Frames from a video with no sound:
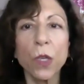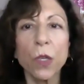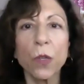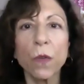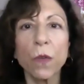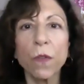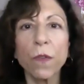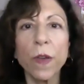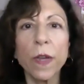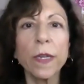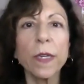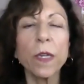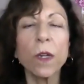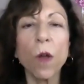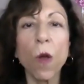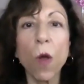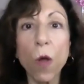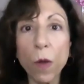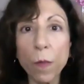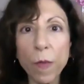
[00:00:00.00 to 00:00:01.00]
You'll find it
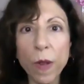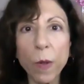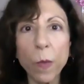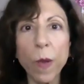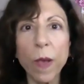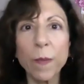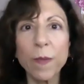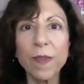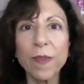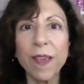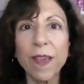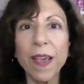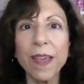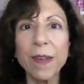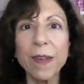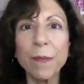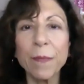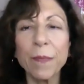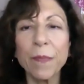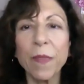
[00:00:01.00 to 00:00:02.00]
on my
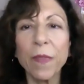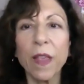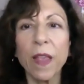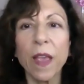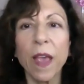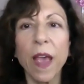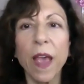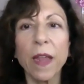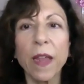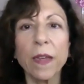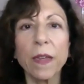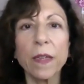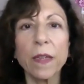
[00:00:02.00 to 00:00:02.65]
website at